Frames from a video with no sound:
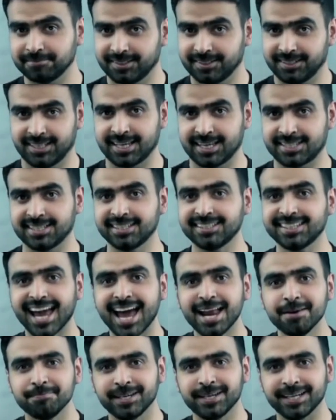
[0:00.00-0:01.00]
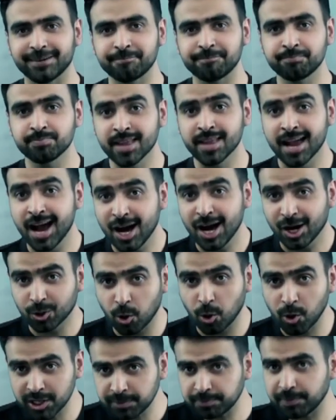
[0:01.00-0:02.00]
Yes, it can be.
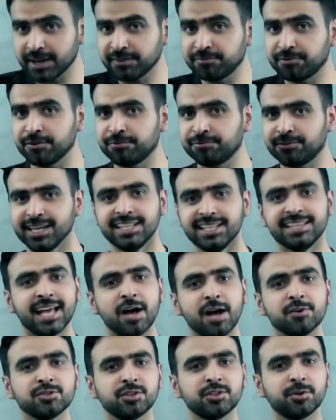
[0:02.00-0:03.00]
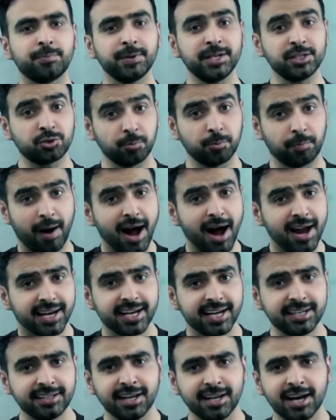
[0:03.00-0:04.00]
Rohit paid 15,000 rupees to buy
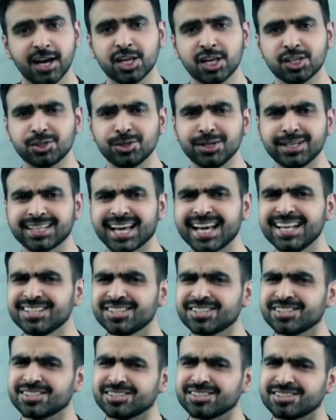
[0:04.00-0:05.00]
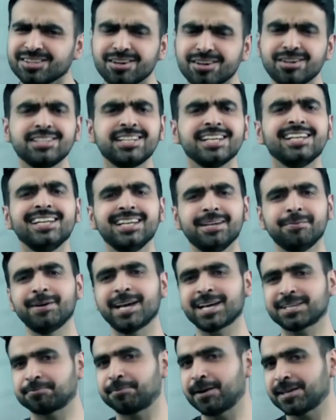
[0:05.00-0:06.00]
it, so it can certainly be
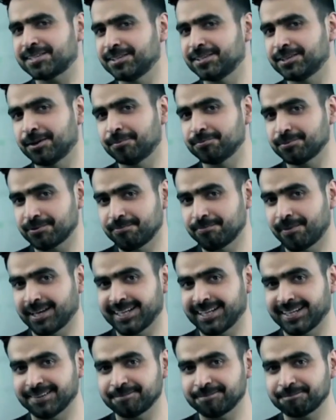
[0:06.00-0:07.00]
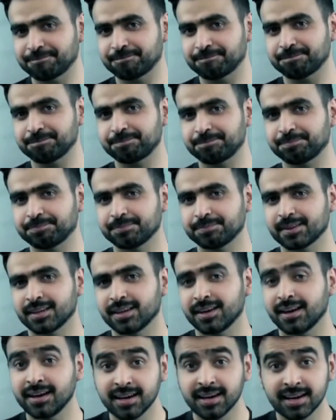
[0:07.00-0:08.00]
expressed in terms of money.
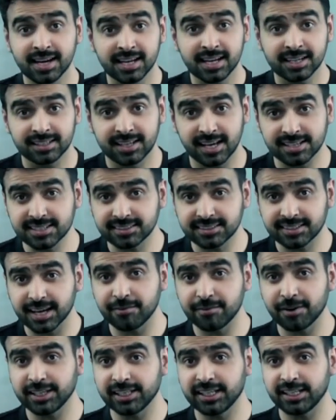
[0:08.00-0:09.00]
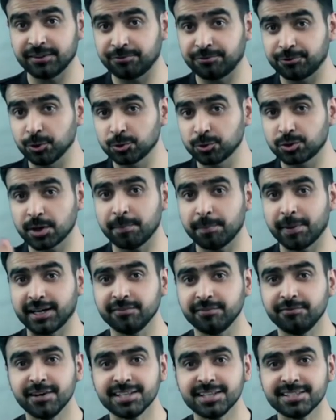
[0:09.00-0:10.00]
Does it give any future
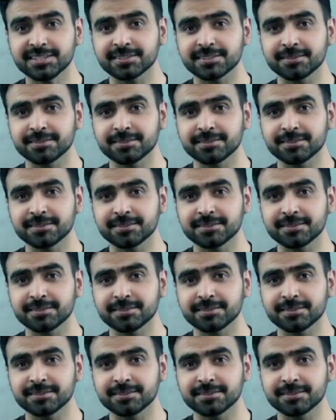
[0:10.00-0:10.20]
benefits?